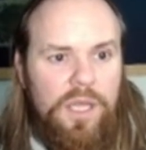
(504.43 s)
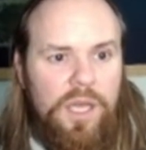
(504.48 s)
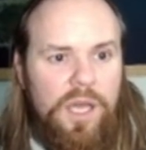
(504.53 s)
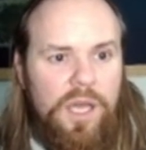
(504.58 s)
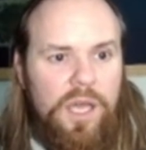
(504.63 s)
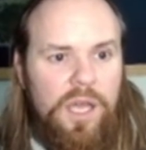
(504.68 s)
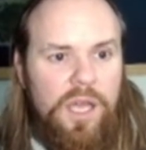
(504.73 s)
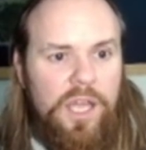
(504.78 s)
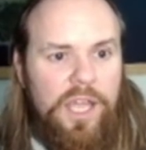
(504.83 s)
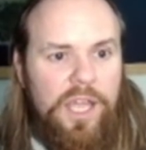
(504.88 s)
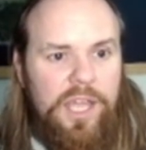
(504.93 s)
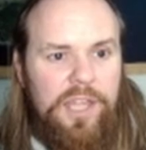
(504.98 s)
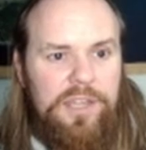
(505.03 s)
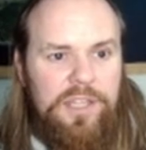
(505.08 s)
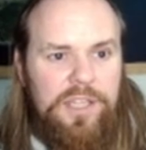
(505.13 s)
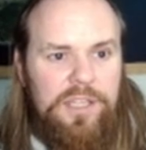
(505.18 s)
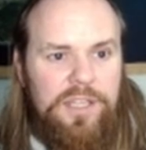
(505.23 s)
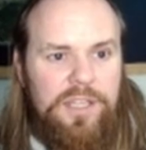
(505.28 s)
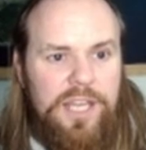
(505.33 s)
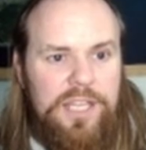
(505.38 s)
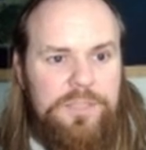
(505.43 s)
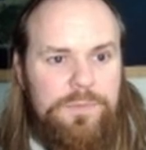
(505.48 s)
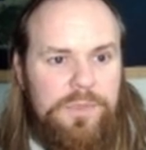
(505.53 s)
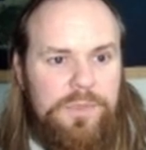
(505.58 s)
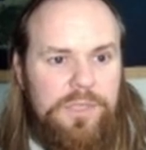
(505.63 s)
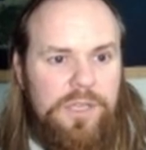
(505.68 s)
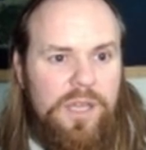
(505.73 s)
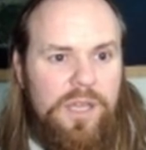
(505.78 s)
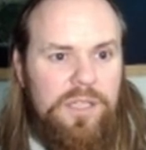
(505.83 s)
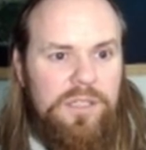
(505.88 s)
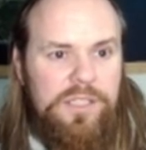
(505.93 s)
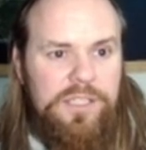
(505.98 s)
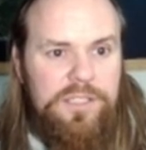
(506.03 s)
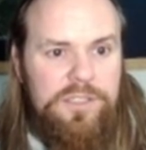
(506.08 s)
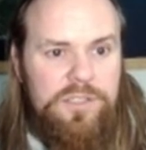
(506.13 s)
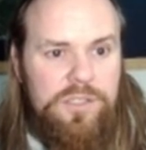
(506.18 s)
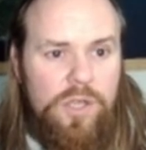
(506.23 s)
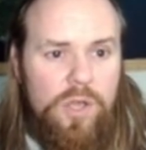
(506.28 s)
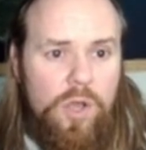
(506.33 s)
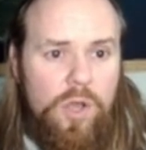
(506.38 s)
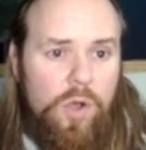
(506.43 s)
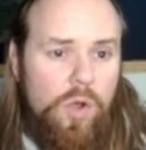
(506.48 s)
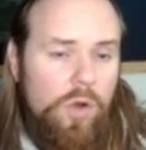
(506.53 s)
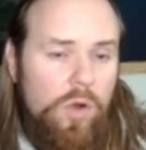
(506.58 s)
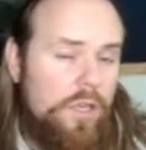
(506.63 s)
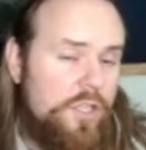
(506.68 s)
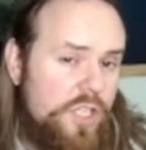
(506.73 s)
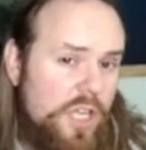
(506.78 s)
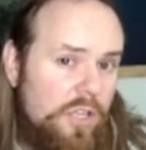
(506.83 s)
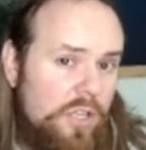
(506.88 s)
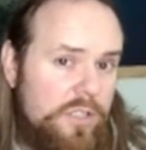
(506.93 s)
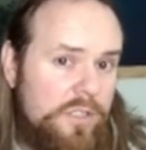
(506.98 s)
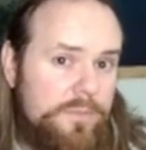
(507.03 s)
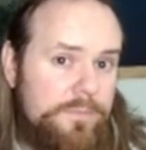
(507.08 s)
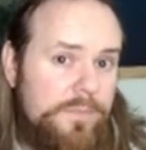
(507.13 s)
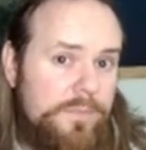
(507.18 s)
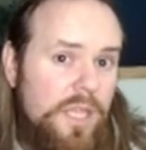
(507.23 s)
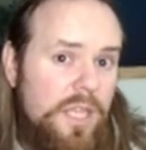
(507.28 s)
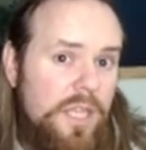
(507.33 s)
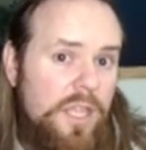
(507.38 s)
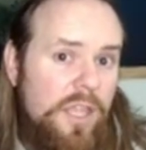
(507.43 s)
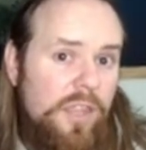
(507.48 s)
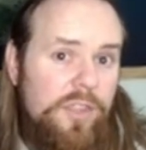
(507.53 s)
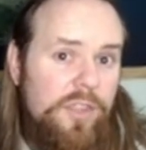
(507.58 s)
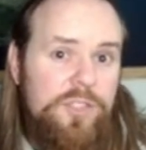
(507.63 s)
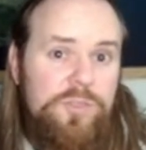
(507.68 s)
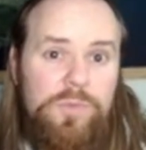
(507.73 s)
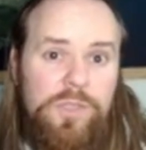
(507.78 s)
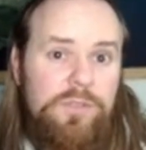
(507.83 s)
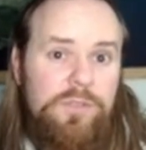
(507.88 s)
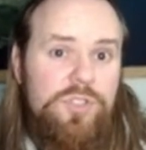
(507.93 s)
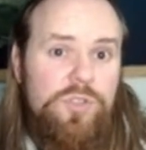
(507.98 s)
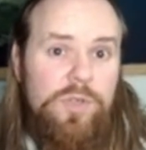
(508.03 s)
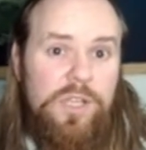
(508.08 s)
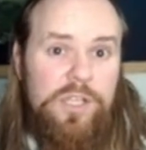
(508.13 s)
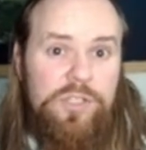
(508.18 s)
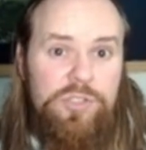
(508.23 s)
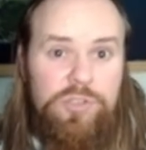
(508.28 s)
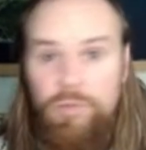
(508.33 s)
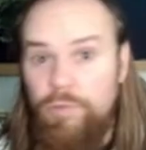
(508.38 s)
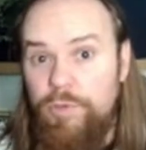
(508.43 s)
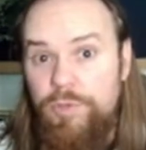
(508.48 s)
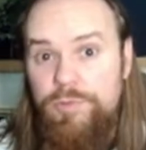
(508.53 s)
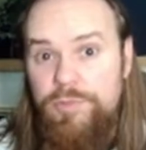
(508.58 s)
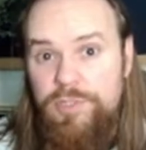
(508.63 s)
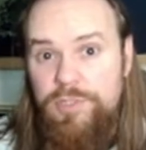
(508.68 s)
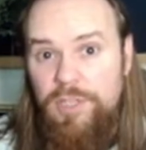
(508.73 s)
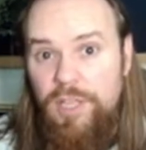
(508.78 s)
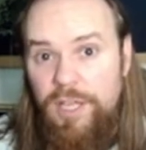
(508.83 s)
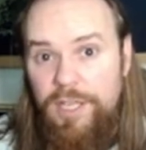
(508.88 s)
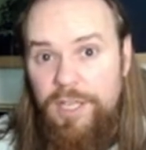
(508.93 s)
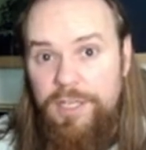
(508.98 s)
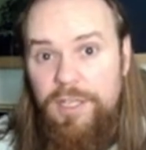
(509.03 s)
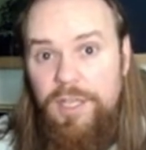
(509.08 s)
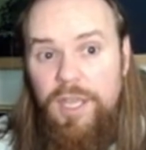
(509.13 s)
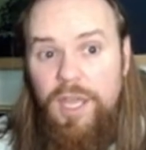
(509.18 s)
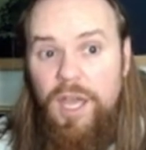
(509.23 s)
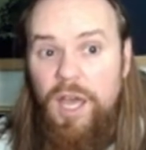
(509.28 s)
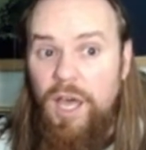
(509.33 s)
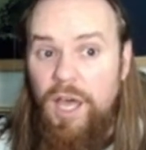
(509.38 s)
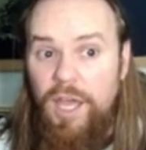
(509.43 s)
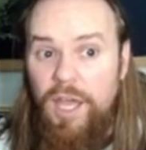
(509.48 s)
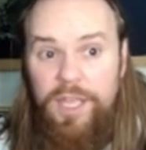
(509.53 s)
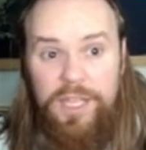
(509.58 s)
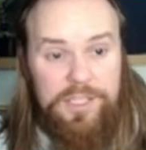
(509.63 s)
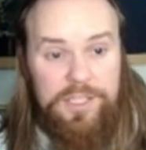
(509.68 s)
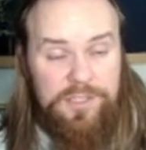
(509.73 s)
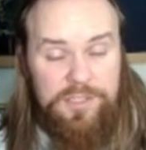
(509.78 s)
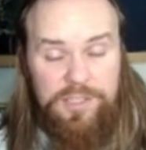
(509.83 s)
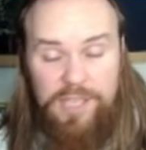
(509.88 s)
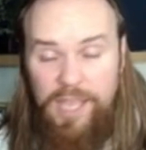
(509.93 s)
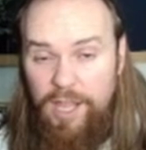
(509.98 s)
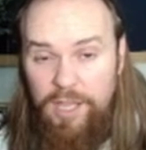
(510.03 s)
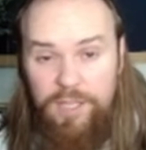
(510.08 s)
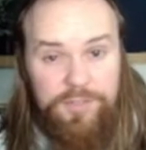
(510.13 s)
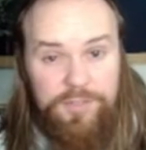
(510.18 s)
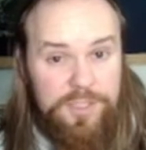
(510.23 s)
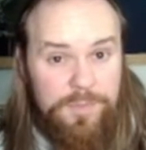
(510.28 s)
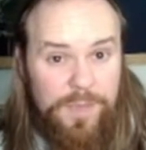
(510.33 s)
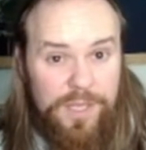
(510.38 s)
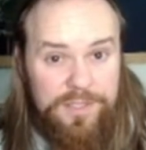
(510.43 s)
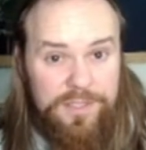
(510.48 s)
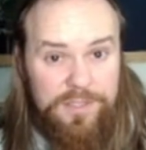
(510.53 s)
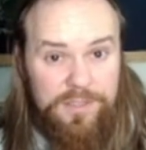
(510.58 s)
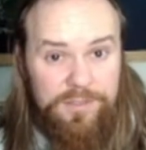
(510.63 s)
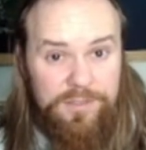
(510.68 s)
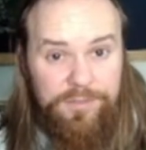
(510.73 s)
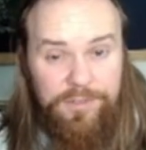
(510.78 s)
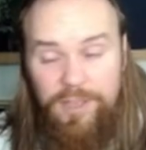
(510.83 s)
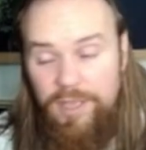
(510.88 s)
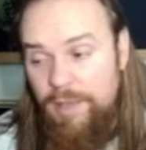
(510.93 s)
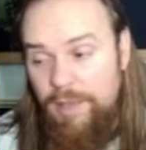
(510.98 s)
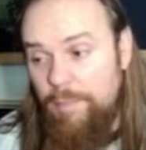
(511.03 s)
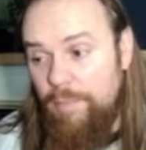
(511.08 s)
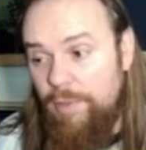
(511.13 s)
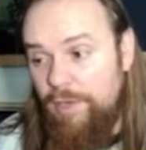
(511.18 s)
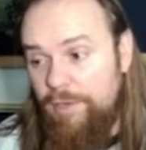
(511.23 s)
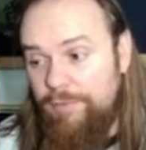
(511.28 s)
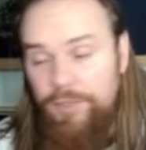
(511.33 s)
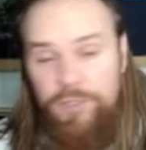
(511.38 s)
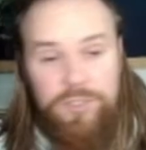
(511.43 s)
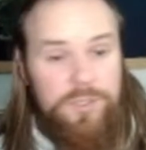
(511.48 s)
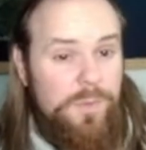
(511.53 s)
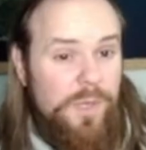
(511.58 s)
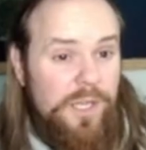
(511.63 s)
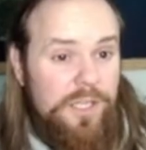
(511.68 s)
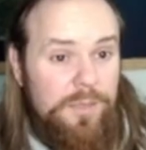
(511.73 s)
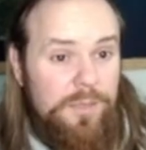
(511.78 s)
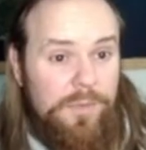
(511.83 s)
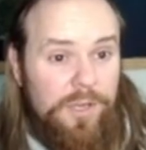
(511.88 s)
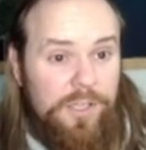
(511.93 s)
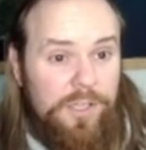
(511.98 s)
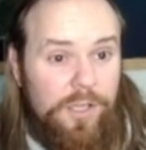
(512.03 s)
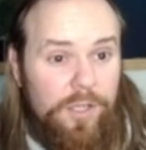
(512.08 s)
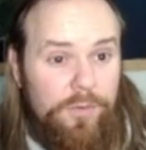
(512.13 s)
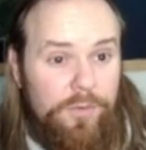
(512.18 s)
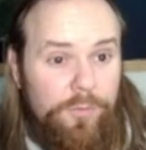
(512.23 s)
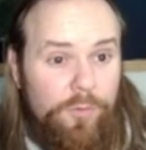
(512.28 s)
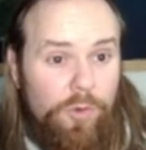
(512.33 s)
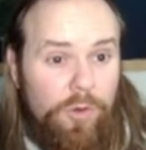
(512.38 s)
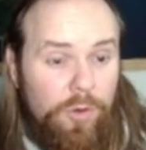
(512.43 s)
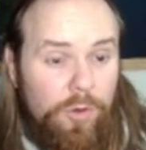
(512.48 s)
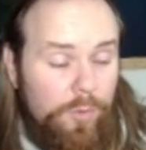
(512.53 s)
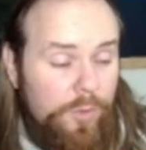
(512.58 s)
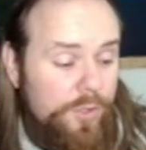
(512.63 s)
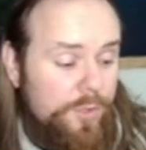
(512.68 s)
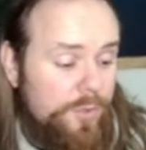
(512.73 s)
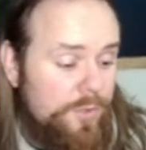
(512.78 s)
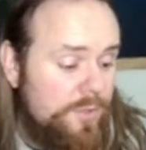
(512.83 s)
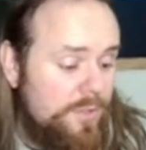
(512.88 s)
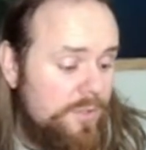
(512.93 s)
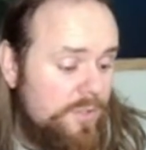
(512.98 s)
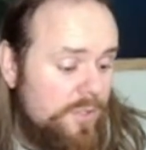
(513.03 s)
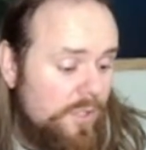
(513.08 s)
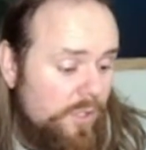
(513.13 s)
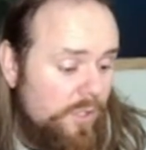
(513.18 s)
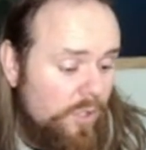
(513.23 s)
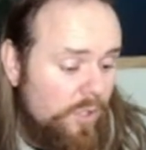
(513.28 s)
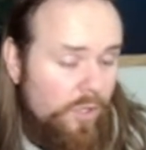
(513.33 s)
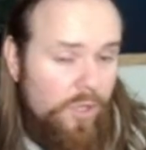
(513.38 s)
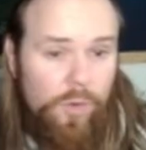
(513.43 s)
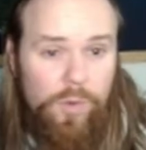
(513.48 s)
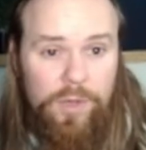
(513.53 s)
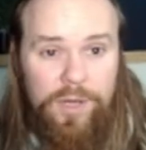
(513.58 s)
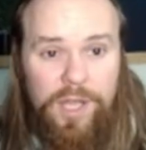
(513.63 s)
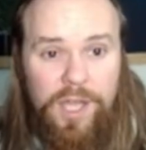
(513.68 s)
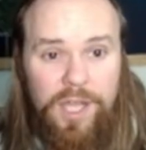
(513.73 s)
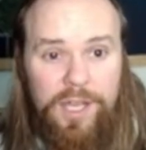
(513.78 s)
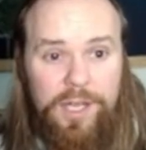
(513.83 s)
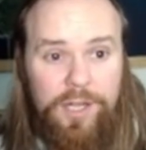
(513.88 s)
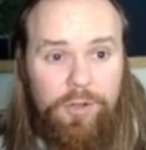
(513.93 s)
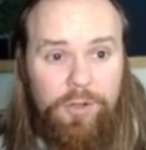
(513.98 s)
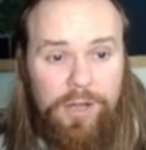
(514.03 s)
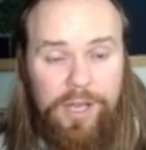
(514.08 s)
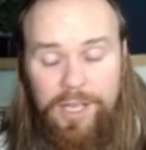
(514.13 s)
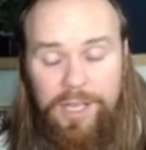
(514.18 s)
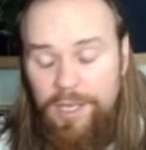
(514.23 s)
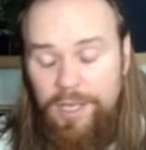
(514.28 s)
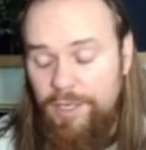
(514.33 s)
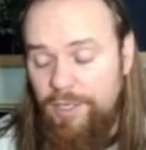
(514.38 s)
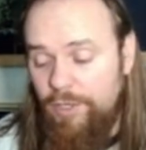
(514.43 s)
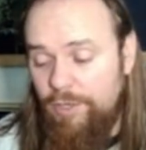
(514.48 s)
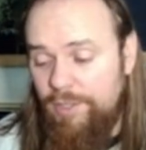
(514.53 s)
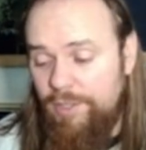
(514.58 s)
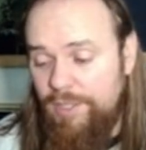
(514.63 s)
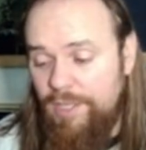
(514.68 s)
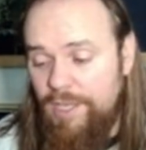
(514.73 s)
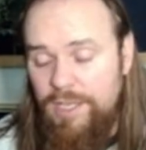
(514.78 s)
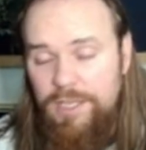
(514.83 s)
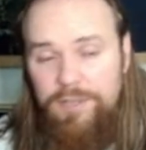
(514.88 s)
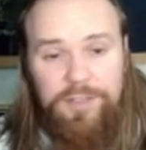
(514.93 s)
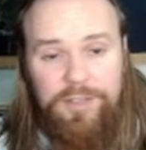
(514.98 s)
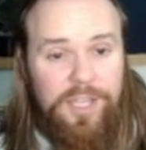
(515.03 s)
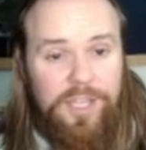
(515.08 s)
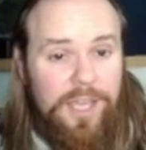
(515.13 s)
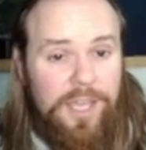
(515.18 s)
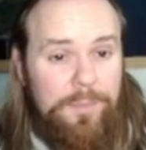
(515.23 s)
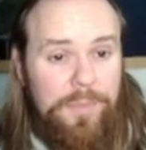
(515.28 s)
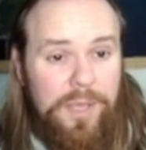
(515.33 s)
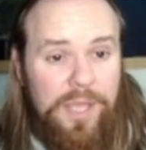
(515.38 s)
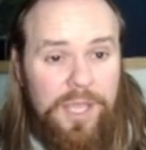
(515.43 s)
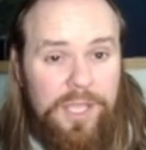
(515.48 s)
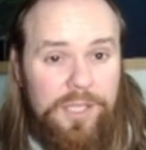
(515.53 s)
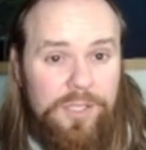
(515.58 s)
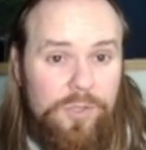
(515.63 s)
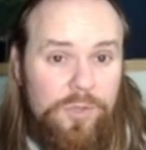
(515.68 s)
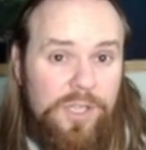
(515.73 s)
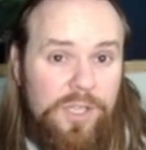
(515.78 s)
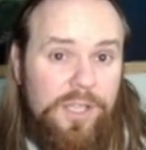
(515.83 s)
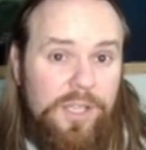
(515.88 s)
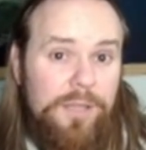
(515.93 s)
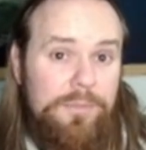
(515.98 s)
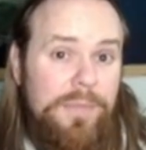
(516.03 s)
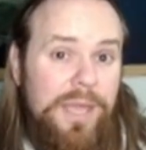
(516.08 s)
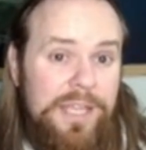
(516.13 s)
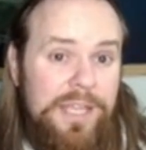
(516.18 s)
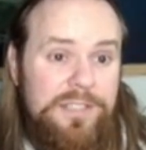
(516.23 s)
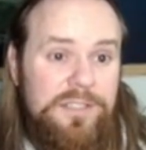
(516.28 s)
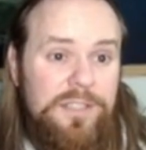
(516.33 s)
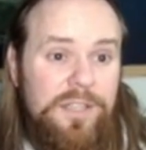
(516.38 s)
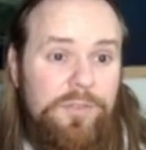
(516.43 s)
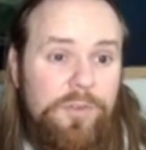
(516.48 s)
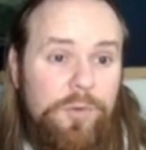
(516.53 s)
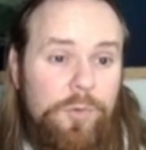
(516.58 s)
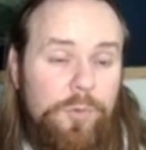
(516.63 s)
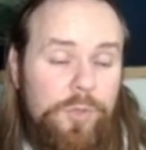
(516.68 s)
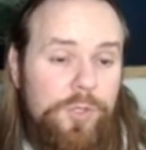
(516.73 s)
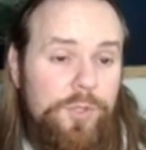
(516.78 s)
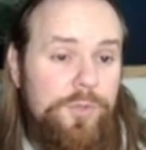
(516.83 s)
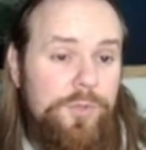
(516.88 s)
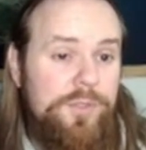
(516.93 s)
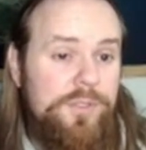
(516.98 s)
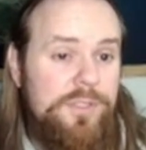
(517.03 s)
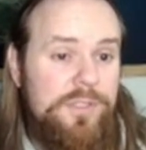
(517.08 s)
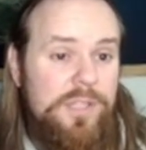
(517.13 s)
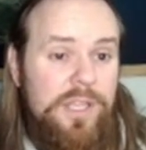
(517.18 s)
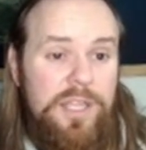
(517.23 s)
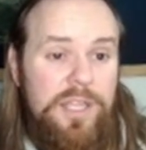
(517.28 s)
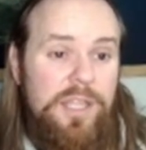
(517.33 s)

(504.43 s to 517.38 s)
And then last but not least, Orichalcum. This one gives you an extra rune slot. It's hell of expensive, but if you're spending money on 4 runes, you're going high grade, you're at the end of a campaign, you can get max level runes.